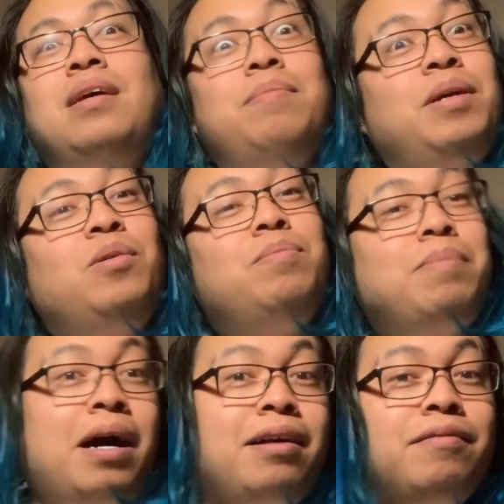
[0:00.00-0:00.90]
big old
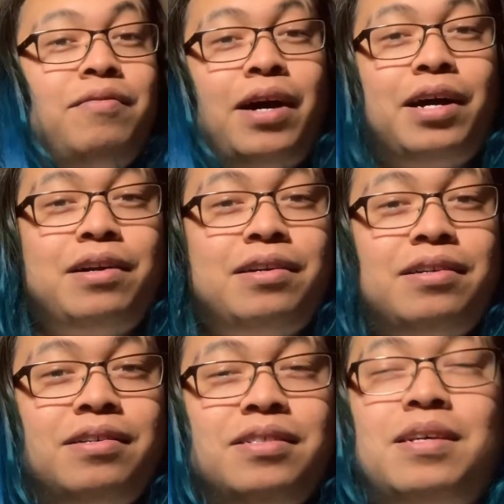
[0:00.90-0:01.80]
bonfire
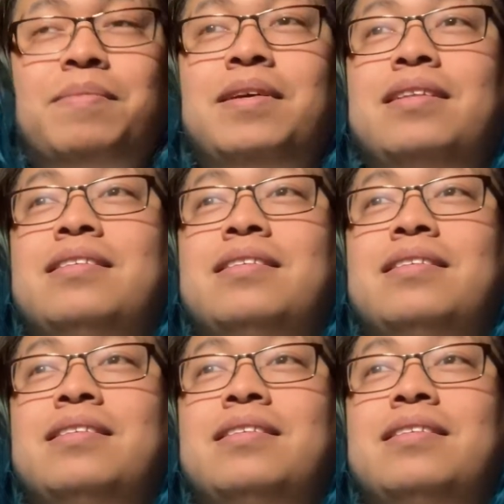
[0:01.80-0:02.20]
or something.